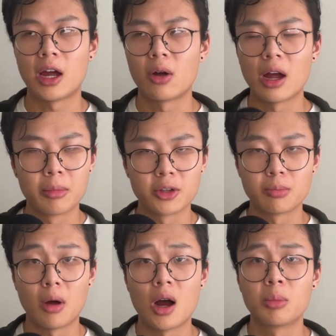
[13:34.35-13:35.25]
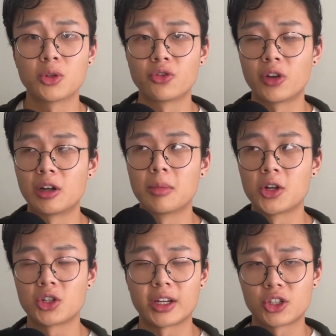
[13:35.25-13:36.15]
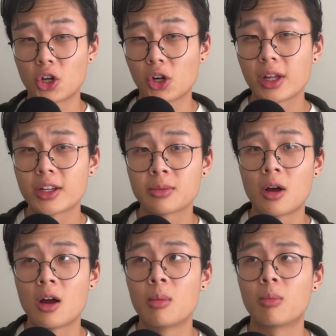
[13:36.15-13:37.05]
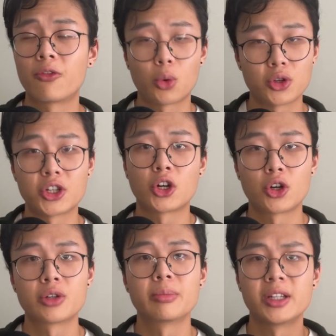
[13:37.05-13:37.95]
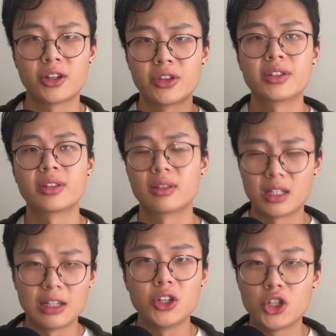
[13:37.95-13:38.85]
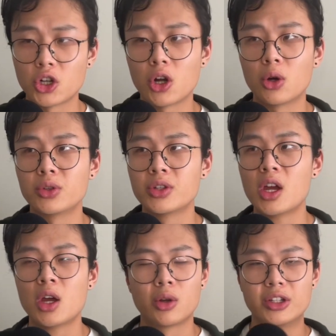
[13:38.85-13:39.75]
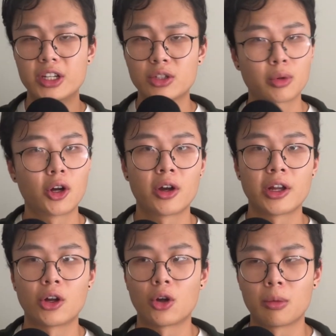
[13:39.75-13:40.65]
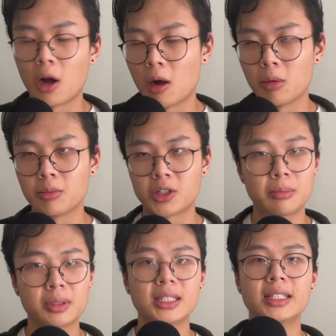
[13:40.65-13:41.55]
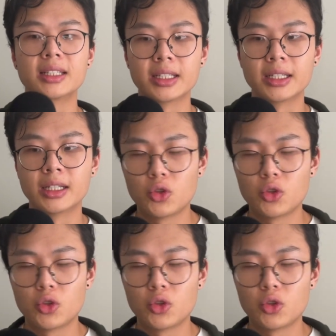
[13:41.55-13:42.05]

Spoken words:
How Emma's mom was very much like Starlight's mom, forcing her to be in these TV shows, disregarding her problems completely.